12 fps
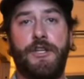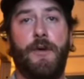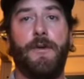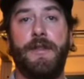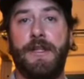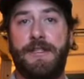So
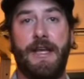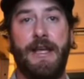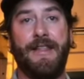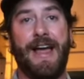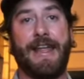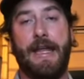you're someone
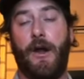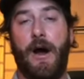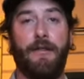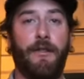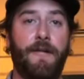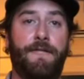that's saying,
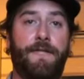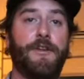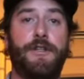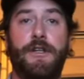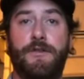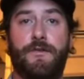like, you know, I
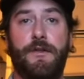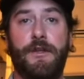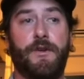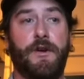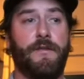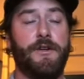love fishing
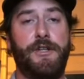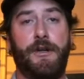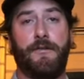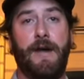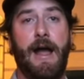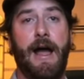these
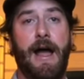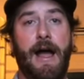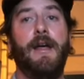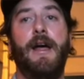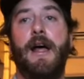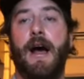rivers year
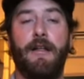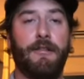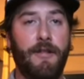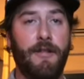round.